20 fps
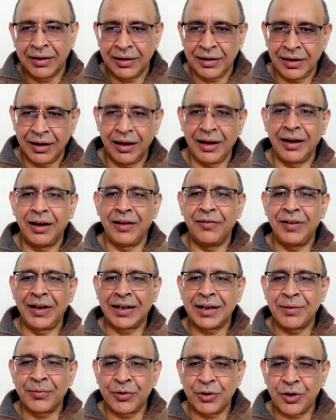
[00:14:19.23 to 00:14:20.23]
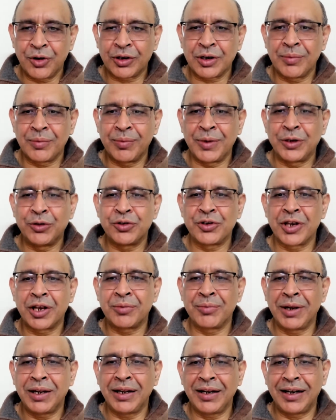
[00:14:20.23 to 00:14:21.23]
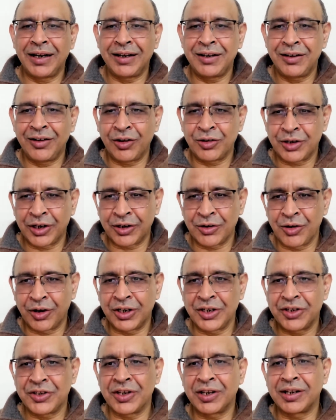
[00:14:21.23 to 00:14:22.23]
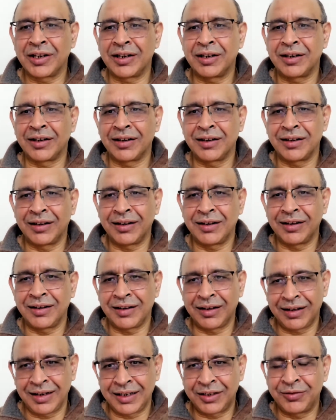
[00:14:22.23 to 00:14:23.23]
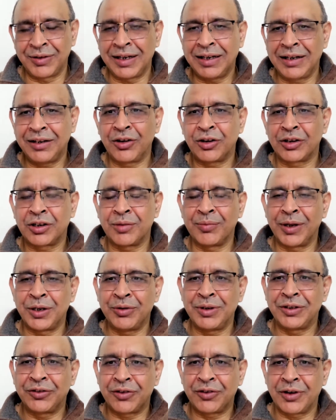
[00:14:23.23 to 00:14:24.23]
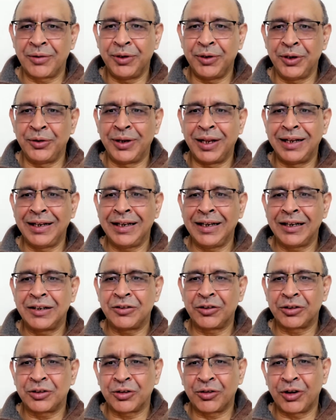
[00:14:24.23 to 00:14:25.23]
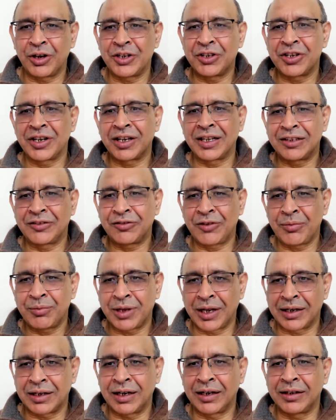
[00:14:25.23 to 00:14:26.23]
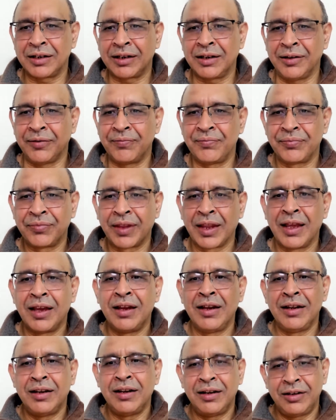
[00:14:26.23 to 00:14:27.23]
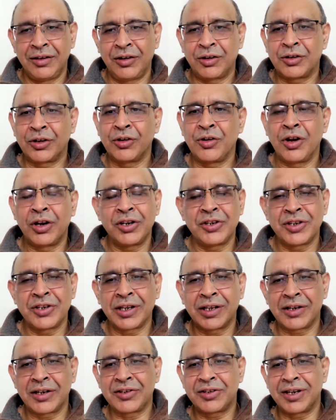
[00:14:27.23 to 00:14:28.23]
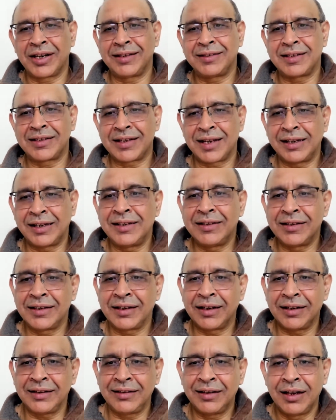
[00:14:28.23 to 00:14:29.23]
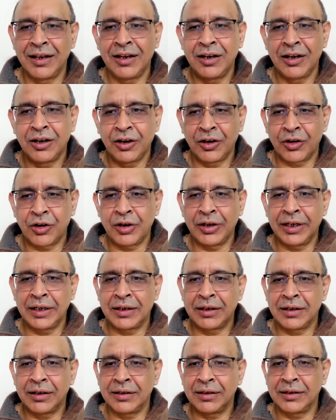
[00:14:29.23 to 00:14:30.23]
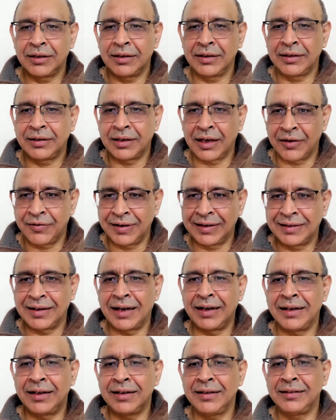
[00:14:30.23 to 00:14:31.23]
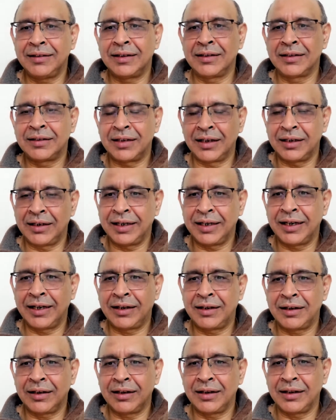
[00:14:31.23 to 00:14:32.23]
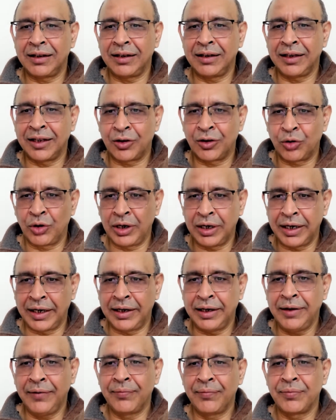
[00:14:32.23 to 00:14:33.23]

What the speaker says: Welcome to Dr. Manu Sharma and Dr. Gauri Shankar as well. Dr. Manu is from New Delhi and Dr. Gauri Shankar is from Karnataka. Dr. Gauri Shankar shares a challenging case, chronic cervicitis in a 38-year-old lady